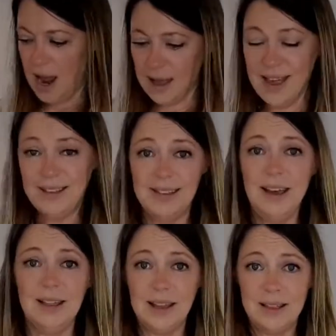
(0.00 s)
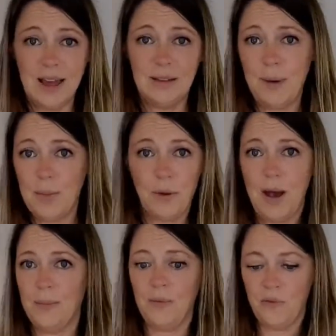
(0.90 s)
And that's it. Like, that's my
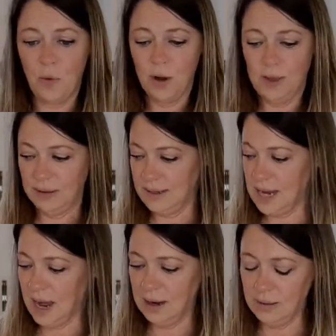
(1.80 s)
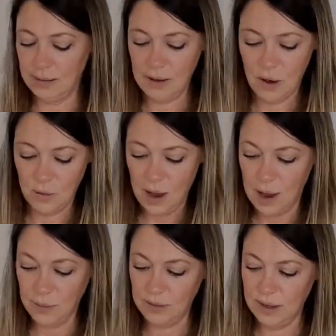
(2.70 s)
prep for this done. So
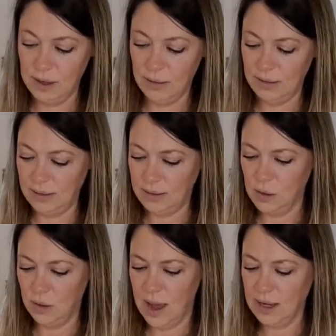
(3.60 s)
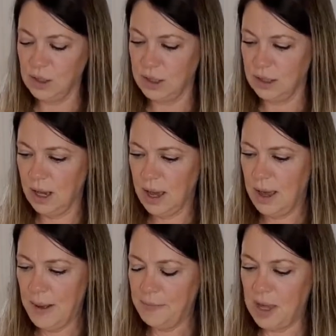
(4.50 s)
I'm just going to use this tool. Actually,
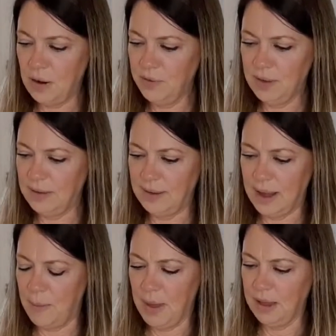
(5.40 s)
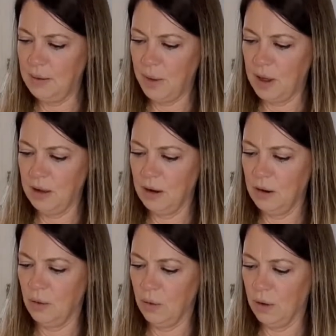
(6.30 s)
I don't know if this is like a melon
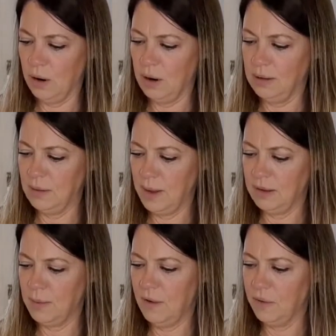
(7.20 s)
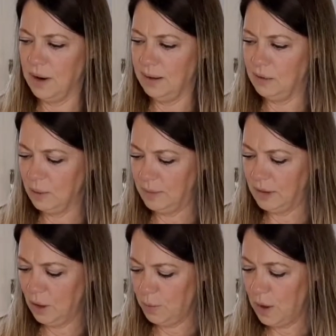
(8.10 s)
baller or it's a bit small for an ice cream
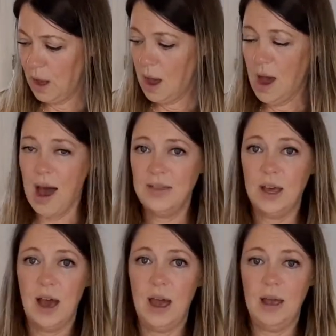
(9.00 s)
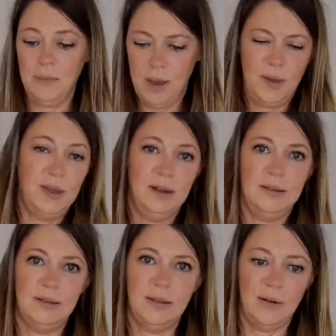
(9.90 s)
scoop. And maybe it
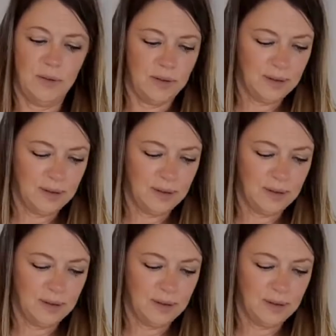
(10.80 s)
is designed for this.